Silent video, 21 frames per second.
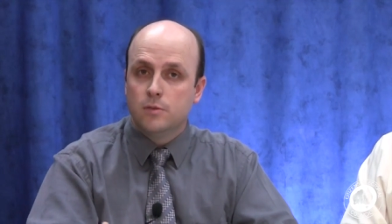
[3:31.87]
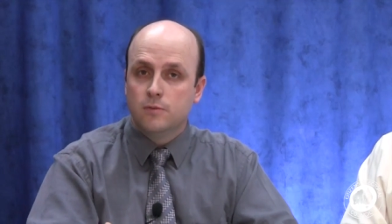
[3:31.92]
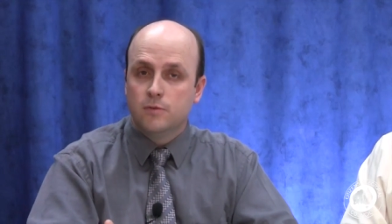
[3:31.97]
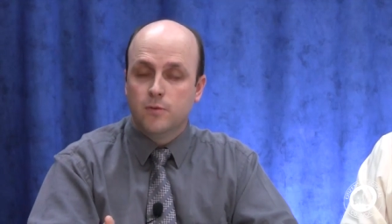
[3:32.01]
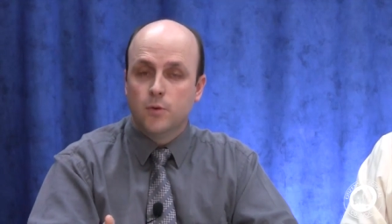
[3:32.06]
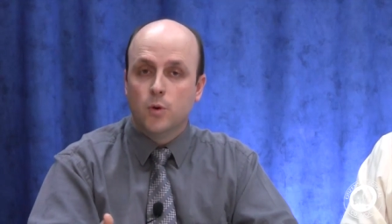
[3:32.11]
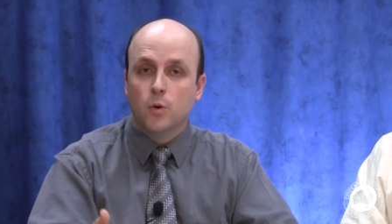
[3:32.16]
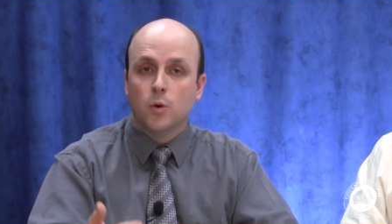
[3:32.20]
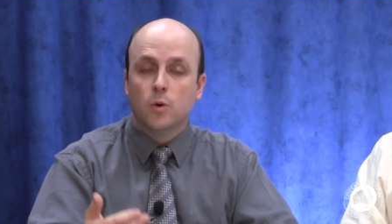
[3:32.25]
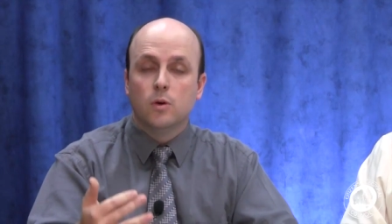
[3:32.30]

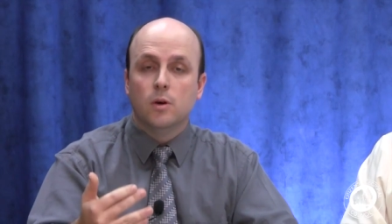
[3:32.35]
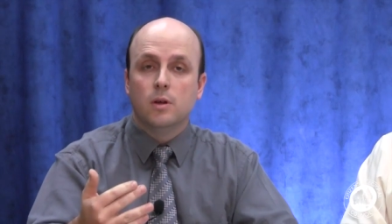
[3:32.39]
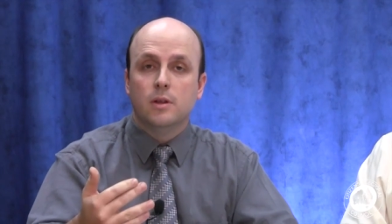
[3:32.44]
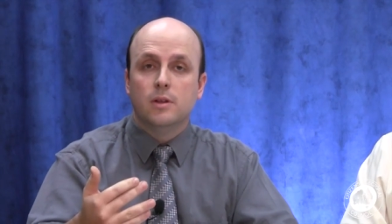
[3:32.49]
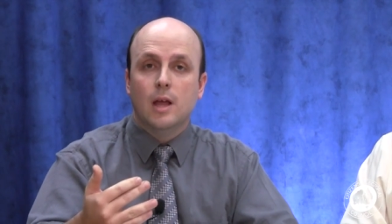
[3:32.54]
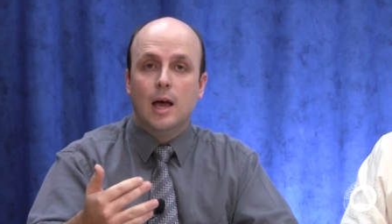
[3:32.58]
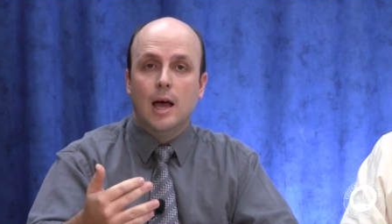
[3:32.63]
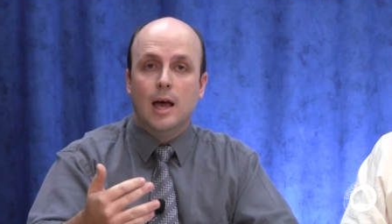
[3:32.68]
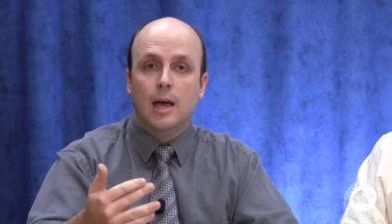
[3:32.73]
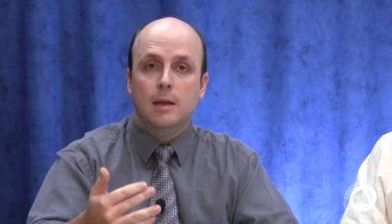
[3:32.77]
for
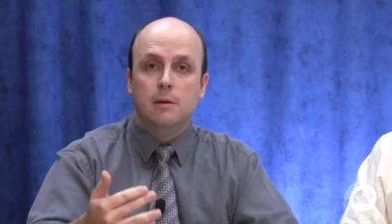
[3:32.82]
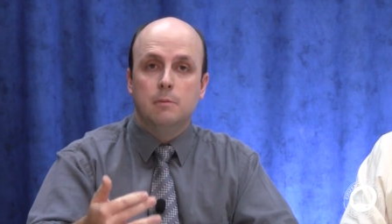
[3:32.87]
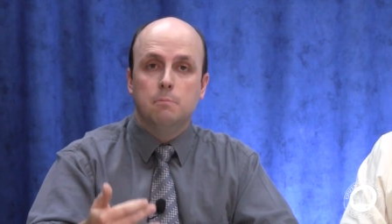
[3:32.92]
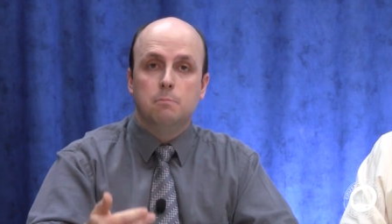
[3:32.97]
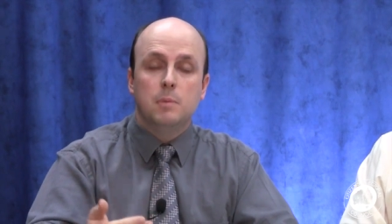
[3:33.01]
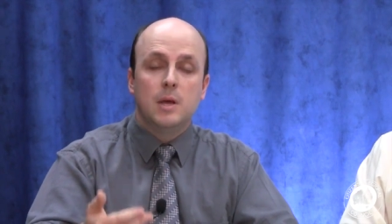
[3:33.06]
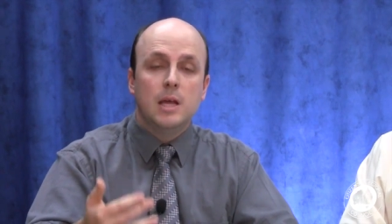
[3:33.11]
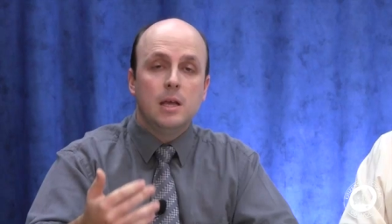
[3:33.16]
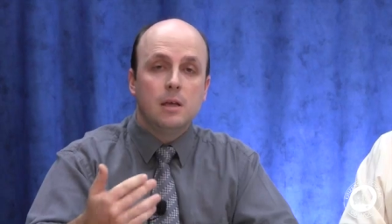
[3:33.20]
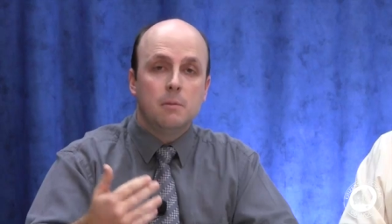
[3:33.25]
a
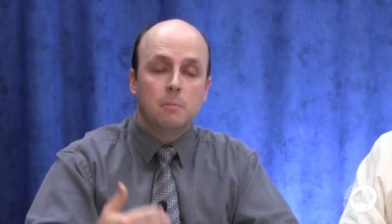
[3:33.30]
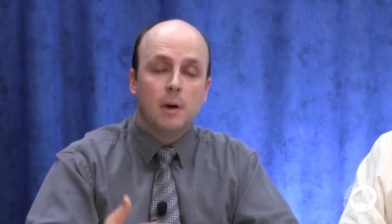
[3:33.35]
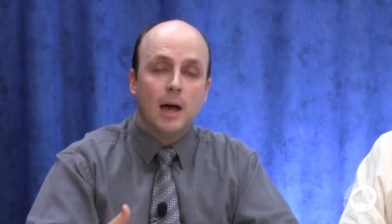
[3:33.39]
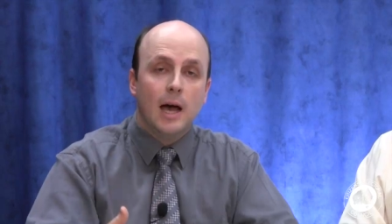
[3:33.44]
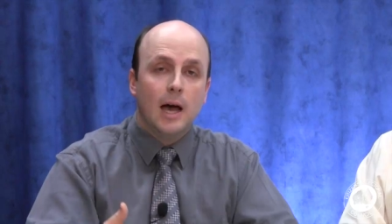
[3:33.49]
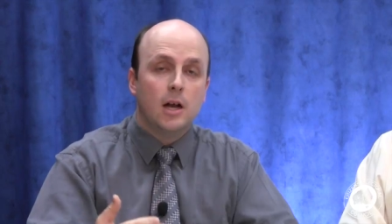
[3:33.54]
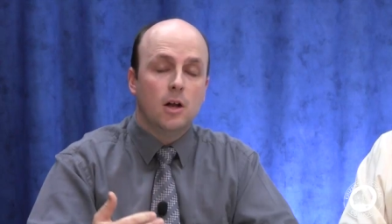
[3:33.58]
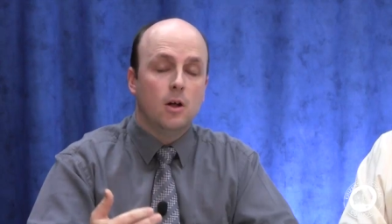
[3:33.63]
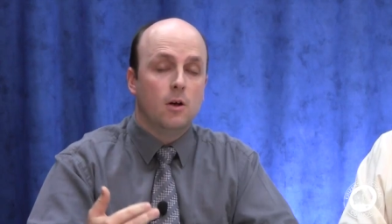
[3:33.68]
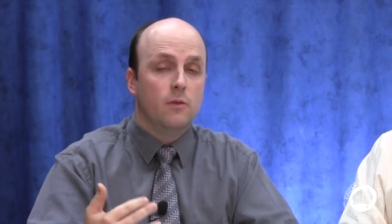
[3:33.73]
big
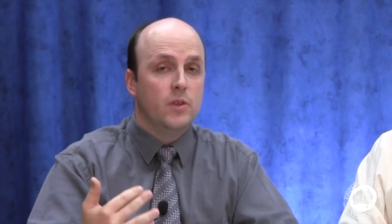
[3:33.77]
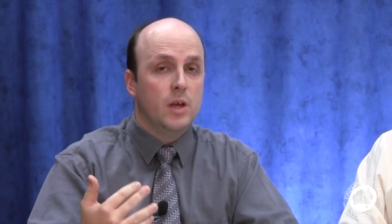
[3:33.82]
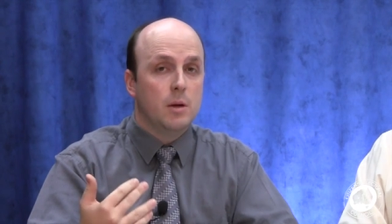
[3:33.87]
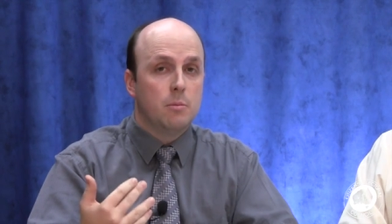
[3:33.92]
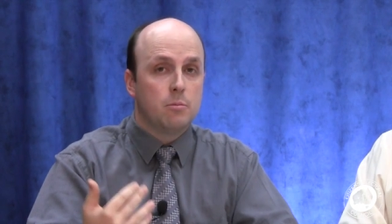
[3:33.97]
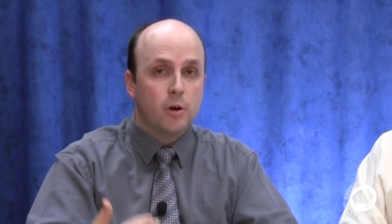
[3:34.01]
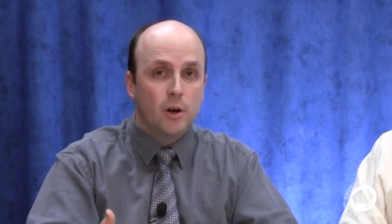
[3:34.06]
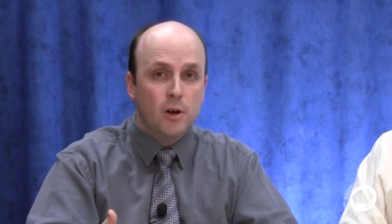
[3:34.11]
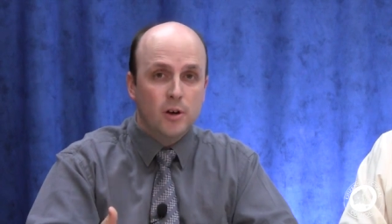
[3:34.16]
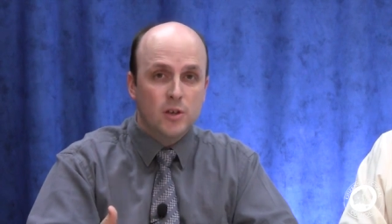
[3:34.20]
part of their
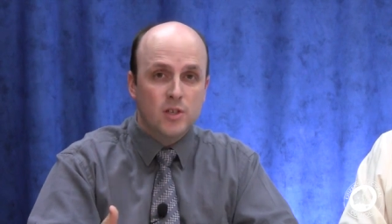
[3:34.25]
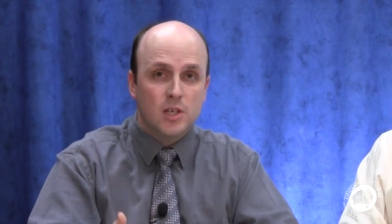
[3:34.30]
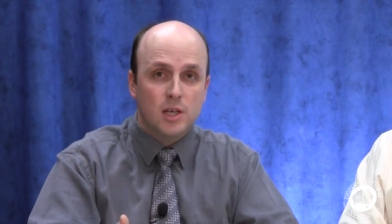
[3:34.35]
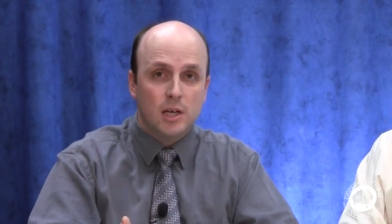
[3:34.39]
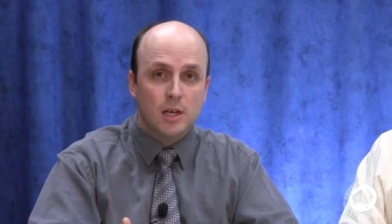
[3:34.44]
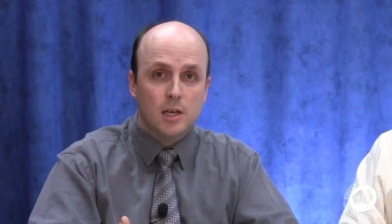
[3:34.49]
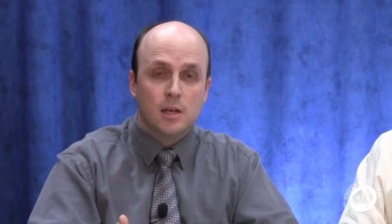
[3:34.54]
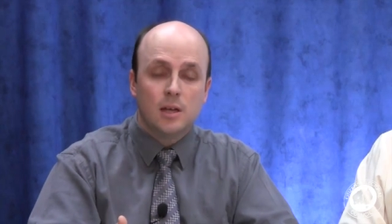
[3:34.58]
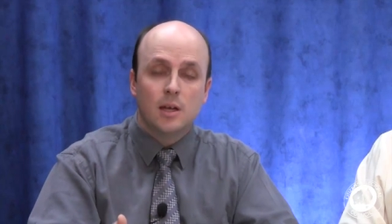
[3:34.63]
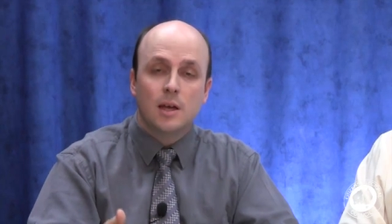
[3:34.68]

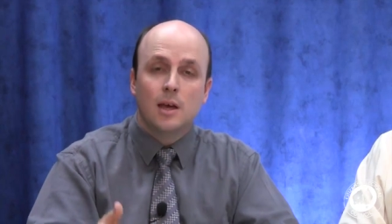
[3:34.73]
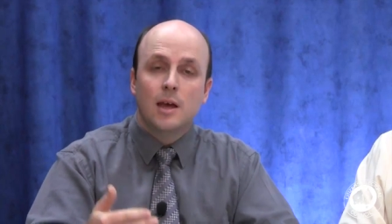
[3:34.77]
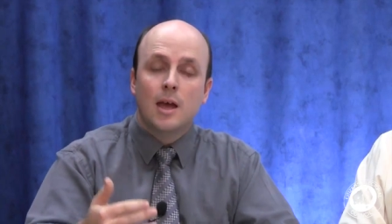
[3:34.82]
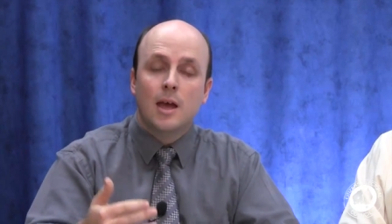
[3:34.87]
protein